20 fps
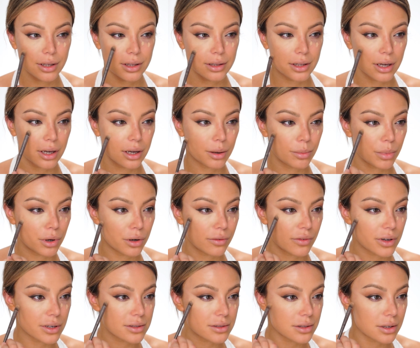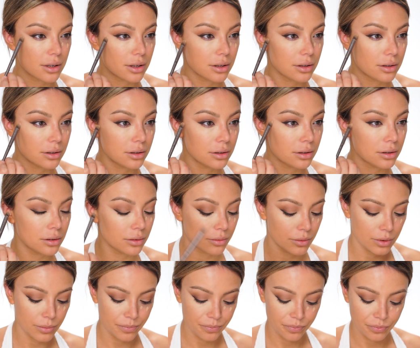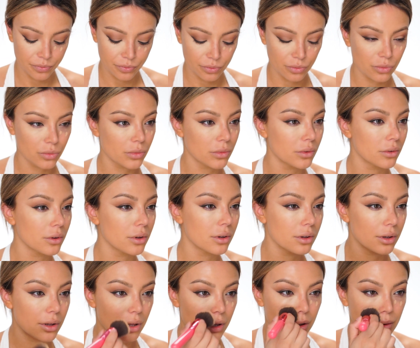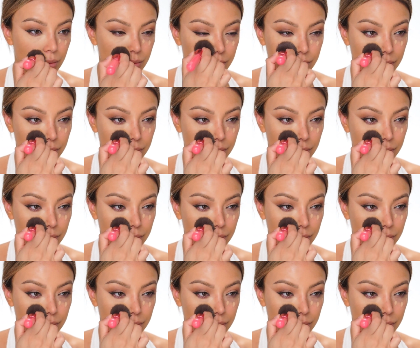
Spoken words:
and like a perfect skin. Okay.